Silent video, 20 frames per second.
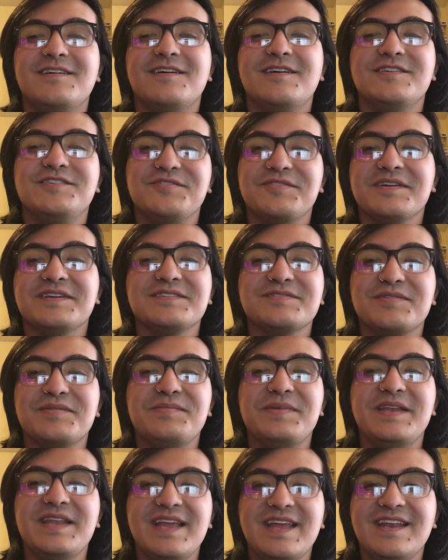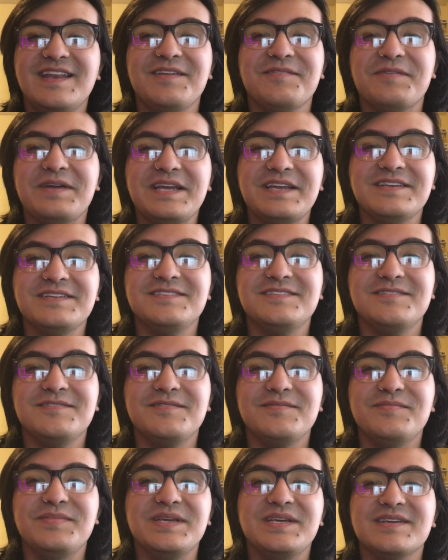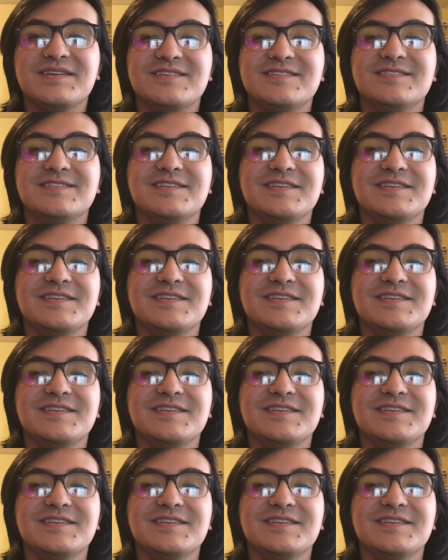a trans woman anyways, because